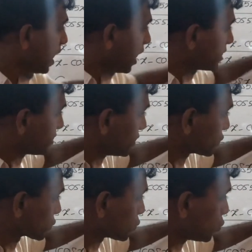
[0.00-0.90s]
And
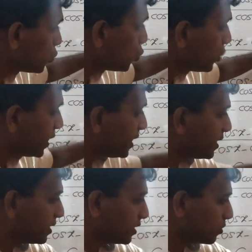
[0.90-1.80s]
this 2
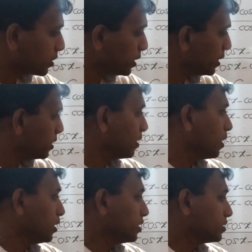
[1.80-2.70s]
here, okay.
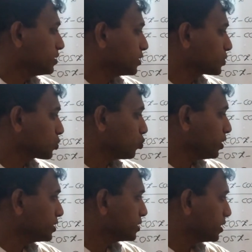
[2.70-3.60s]
This 2
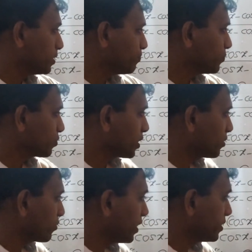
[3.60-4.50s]
is here. You can
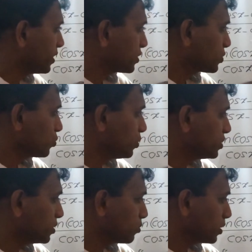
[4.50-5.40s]
write that 2, is
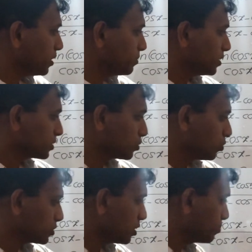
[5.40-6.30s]
it okay? This
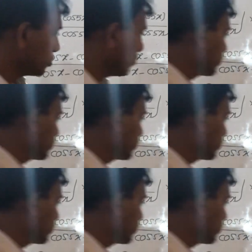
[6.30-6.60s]
goes up, no.